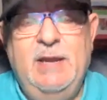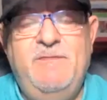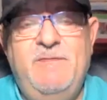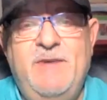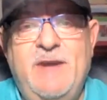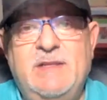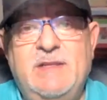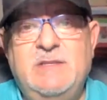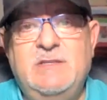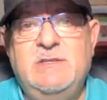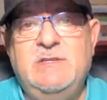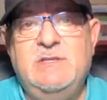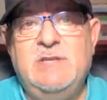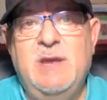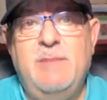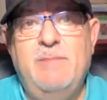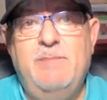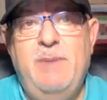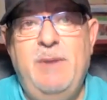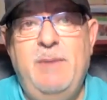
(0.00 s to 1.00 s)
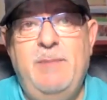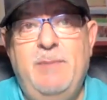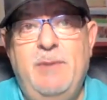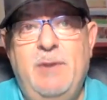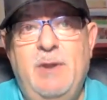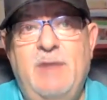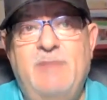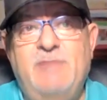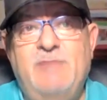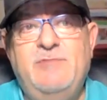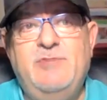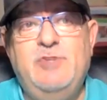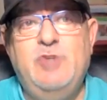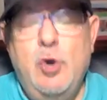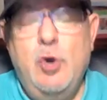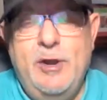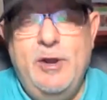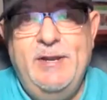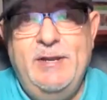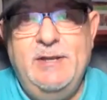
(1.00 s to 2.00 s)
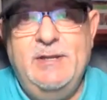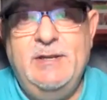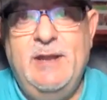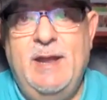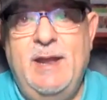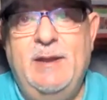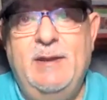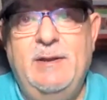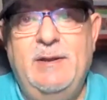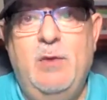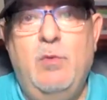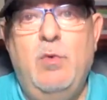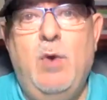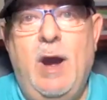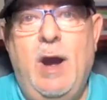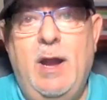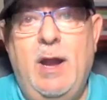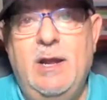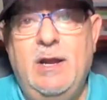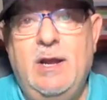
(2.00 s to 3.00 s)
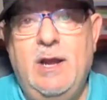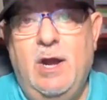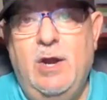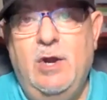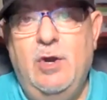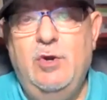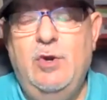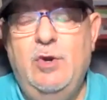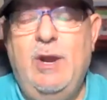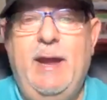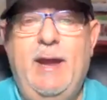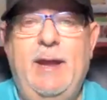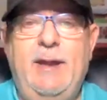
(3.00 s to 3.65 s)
In fact, some people have joined and a while ago,